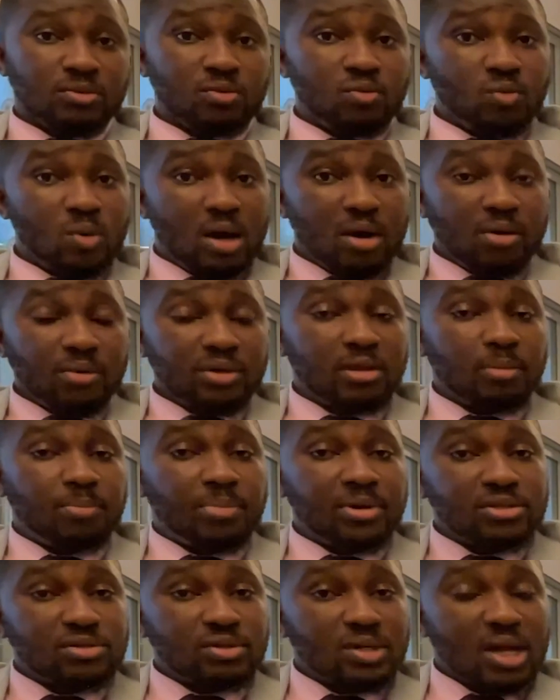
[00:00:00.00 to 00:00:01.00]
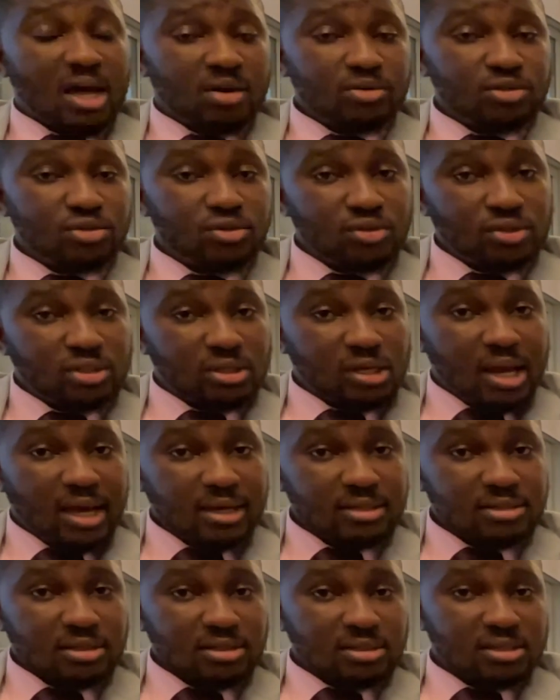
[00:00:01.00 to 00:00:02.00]
Well, it depends on how you
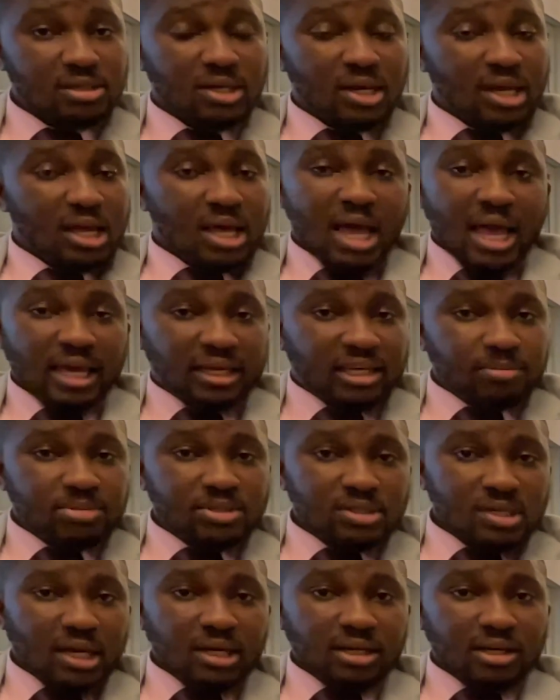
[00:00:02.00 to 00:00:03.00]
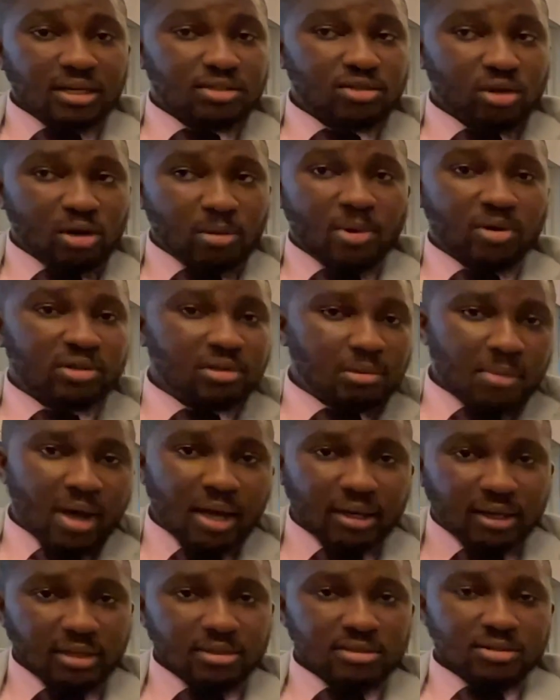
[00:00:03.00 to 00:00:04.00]
utilize it. I keep saying it's all about the
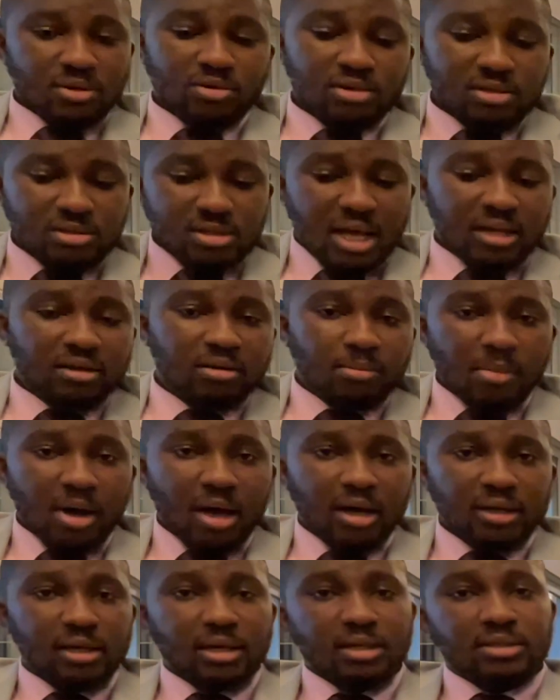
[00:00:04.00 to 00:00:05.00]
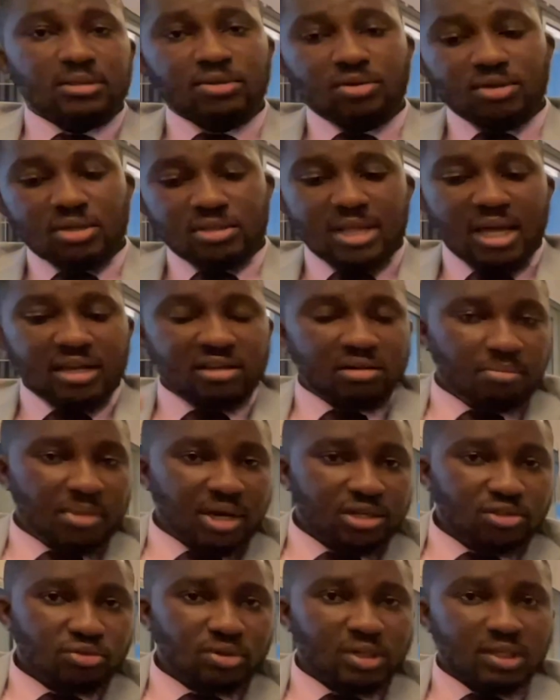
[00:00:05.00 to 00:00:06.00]
market. Understand the market, understand the
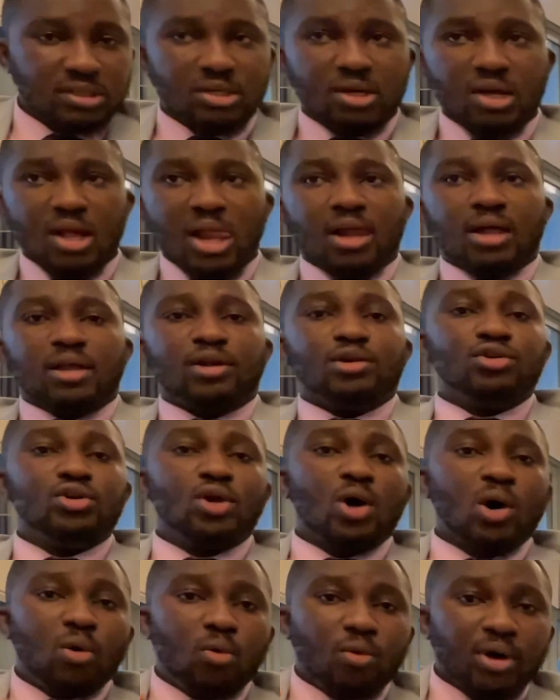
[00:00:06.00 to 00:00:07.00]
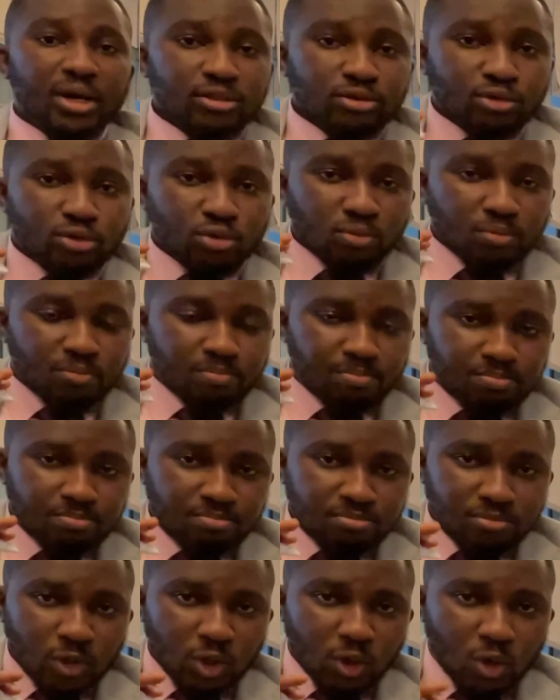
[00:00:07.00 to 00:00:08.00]
metrics, know when to
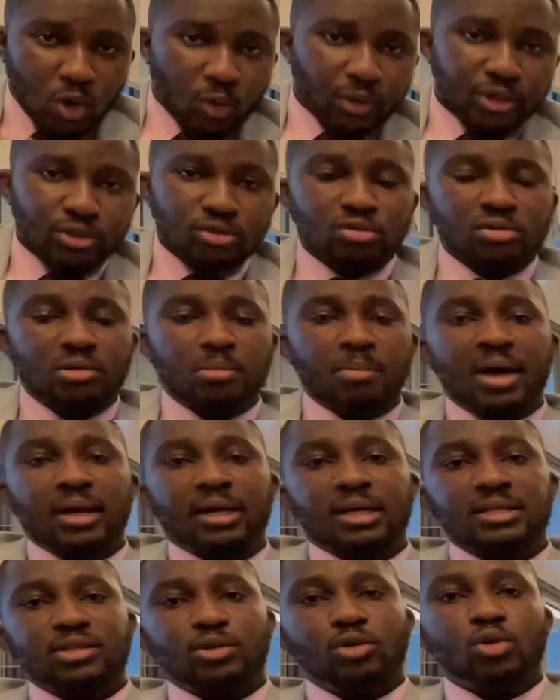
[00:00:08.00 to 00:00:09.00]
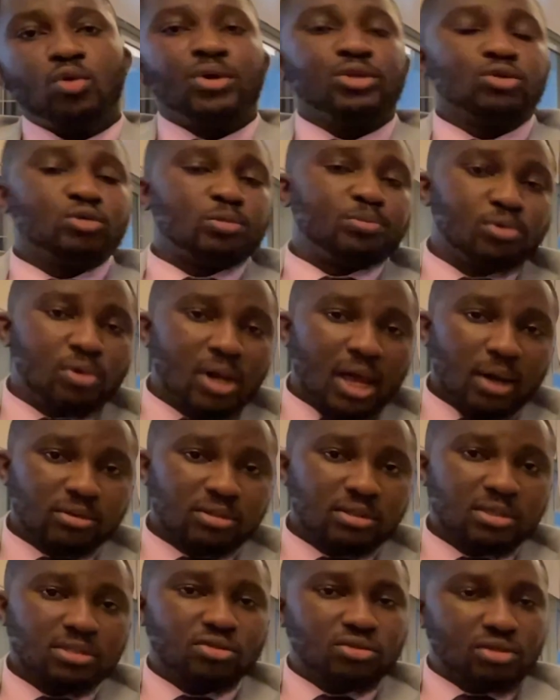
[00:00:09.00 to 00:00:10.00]
go into the market and know when to pull
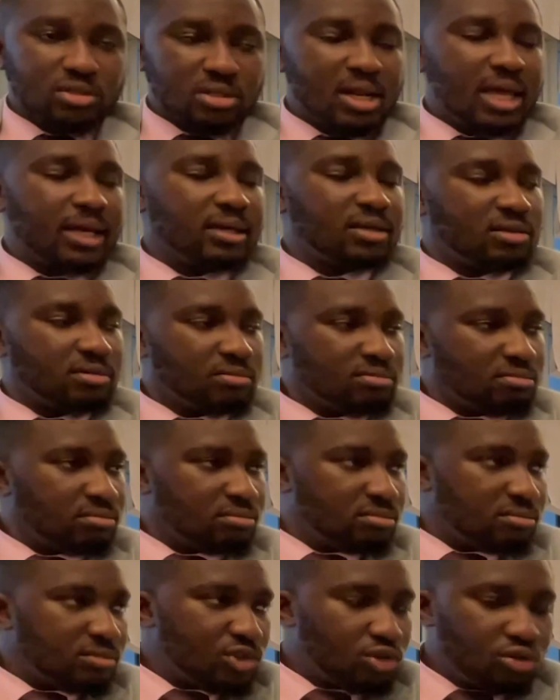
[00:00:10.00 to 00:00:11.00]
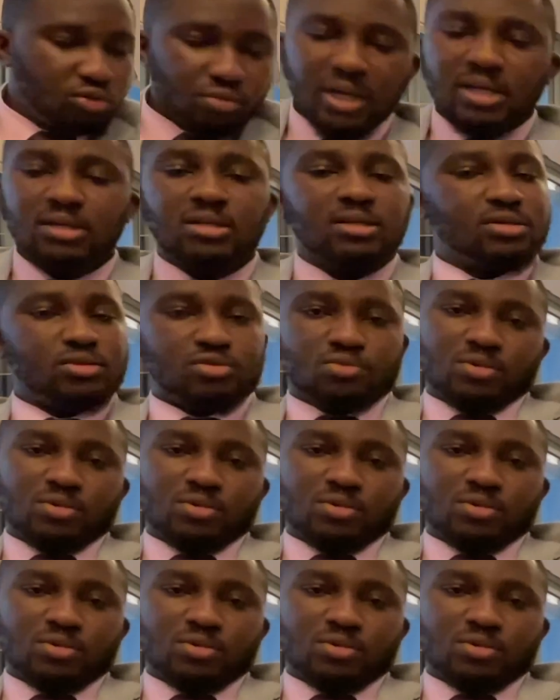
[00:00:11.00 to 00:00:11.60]
out. It's just like trading as well.